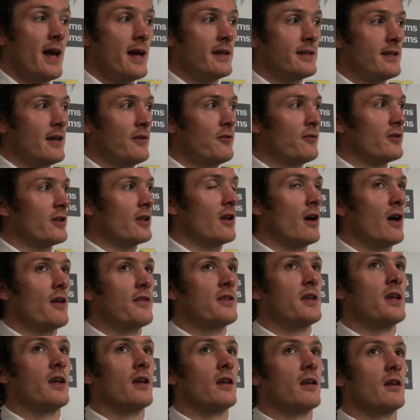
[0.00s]
Yeah, definitely. You know,
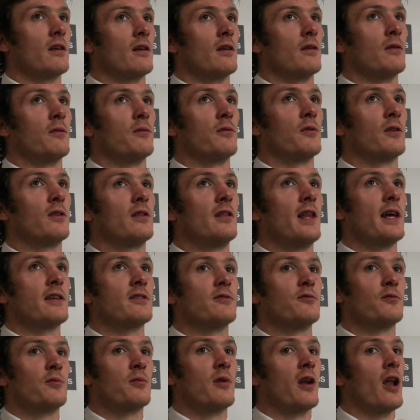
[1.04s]
I think the
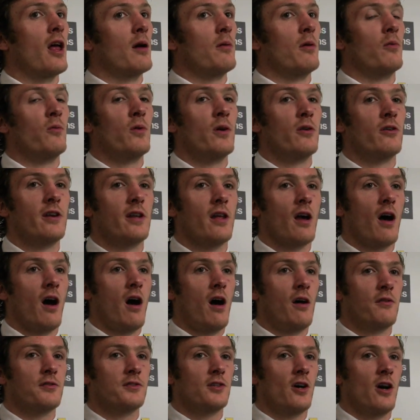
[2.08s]
lesson from Claremont, we were in it at
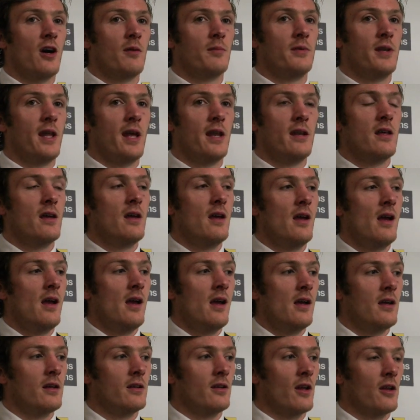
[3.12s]
half time, and then
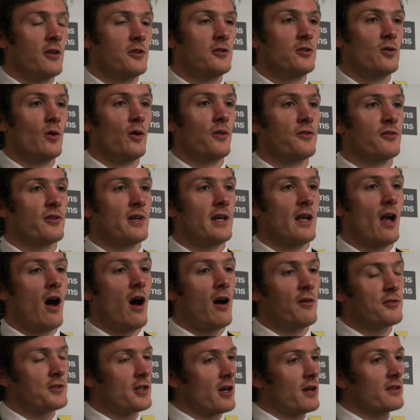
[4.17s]
you know, the two or three
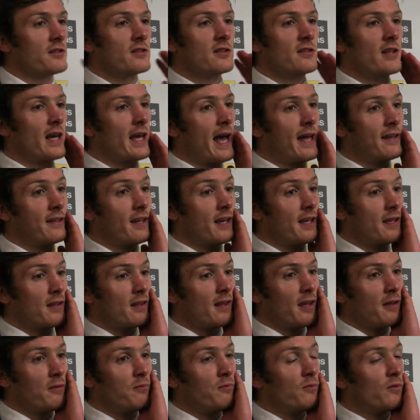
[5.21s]
half chances they had,
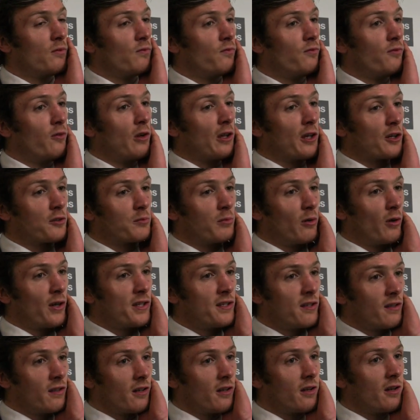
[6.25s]
they fully
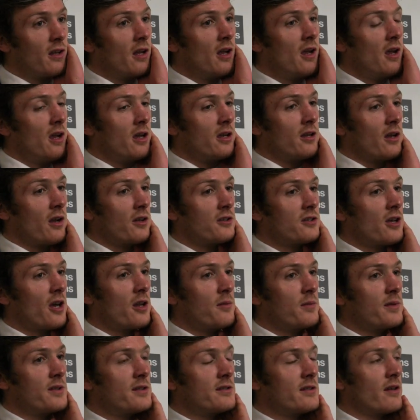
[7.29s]
exploited and you know,
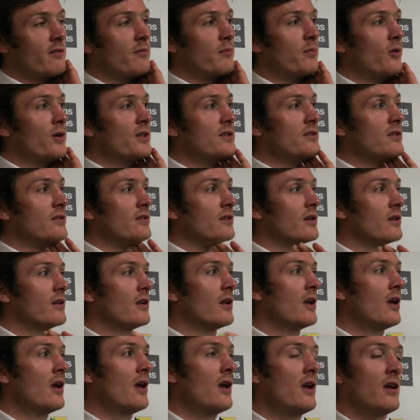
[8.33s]
turned them into seven pointers,
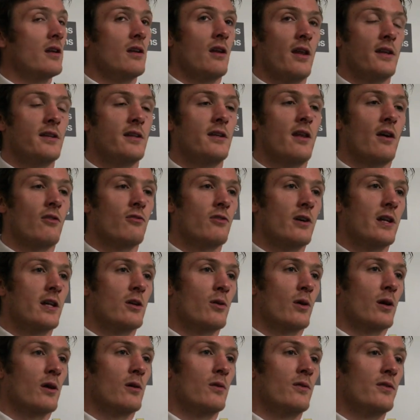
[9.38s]
and you know, they did that really
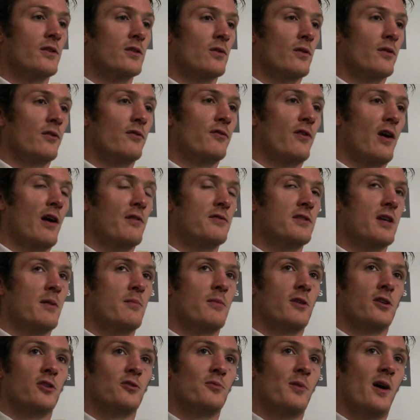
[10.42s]
quickly within sort of a
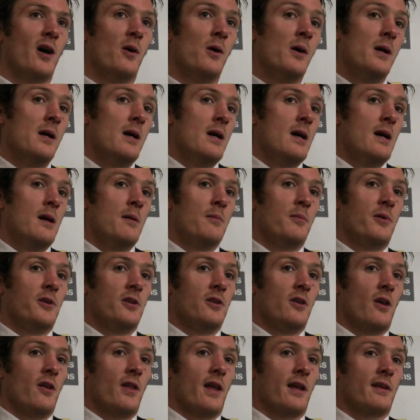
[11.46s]
5-10 minute spell. But
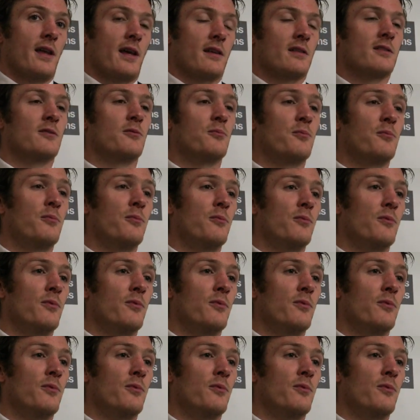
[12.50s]
you know, that's